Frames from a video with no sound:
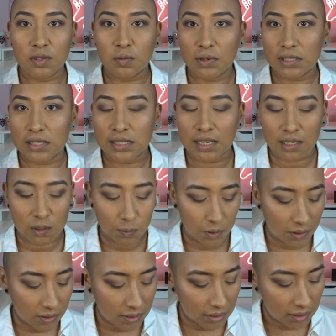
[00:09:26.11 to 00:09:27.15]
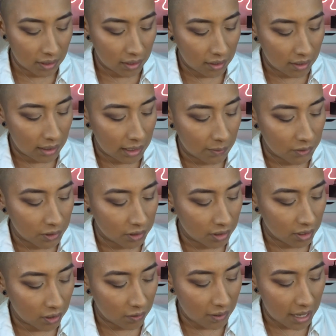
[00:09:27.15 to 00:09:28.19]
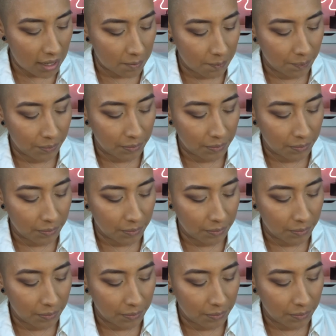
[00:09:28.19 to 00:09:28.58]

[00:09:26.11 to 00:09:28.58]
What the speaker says: with Sexpert, and I'm just going to grab